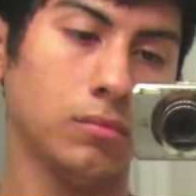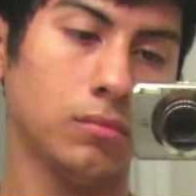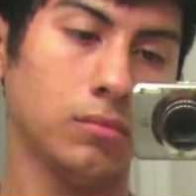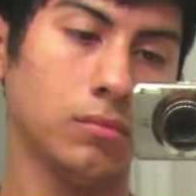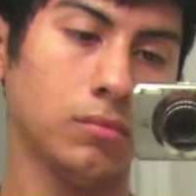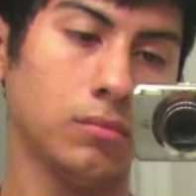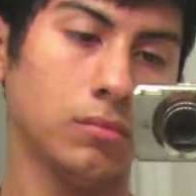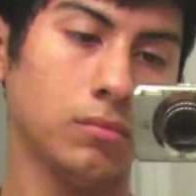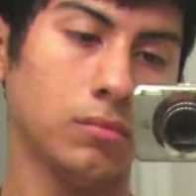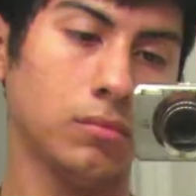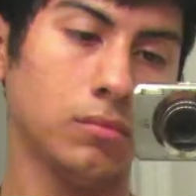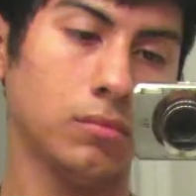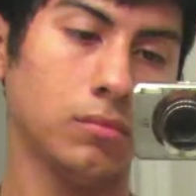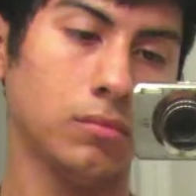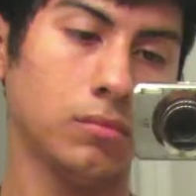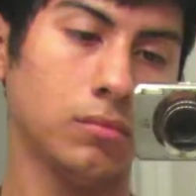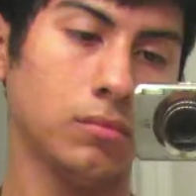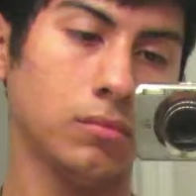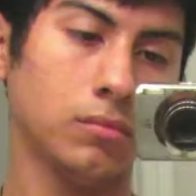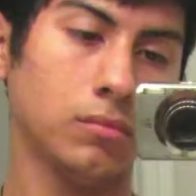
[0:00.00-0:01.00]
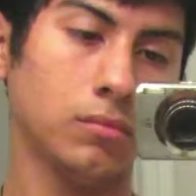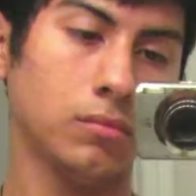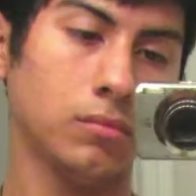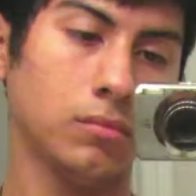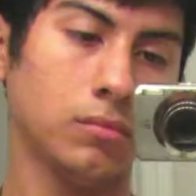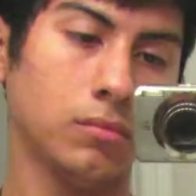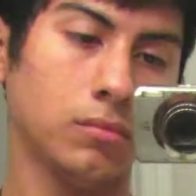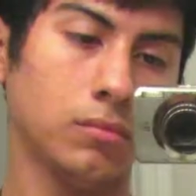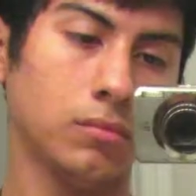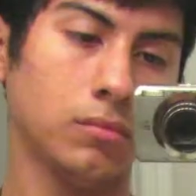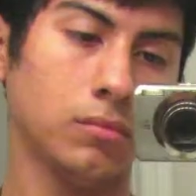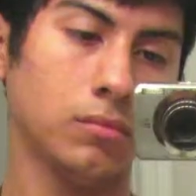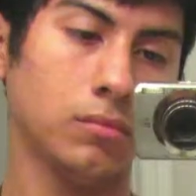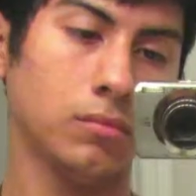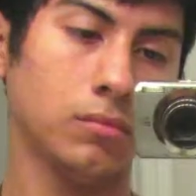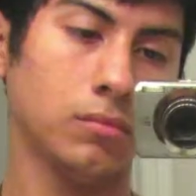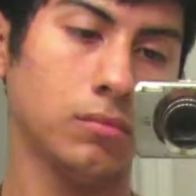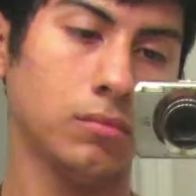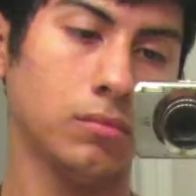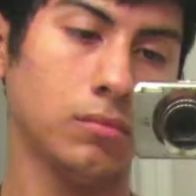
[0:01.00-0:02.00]

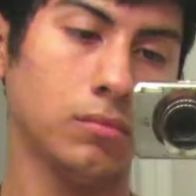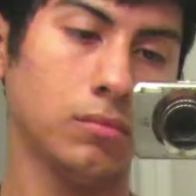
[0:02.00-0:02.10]
[no speech]